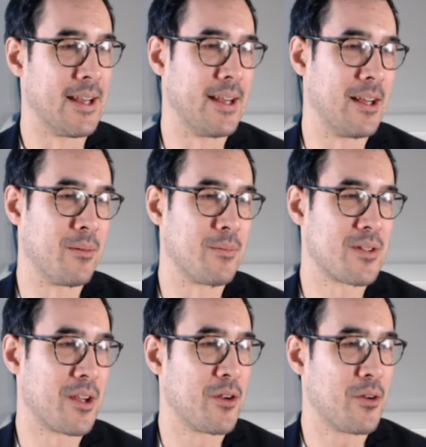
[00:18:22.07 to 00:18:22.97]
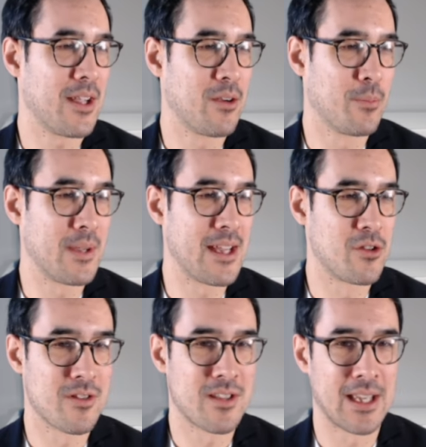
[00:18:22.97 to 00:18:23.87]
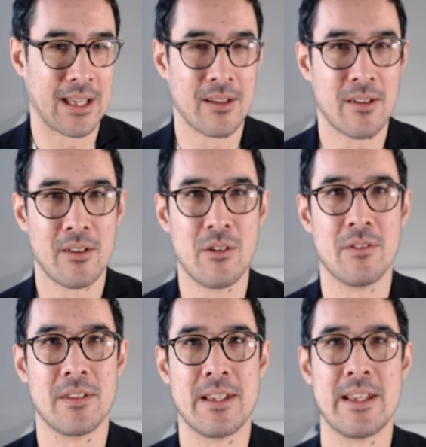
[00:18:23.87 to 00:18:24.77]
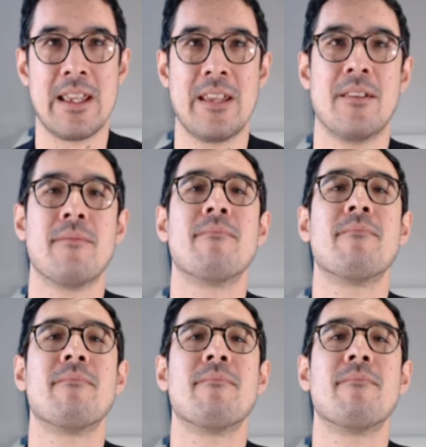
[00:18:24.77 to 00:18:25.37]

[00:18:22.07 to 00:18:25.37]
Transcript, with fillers: So it will be interesting over the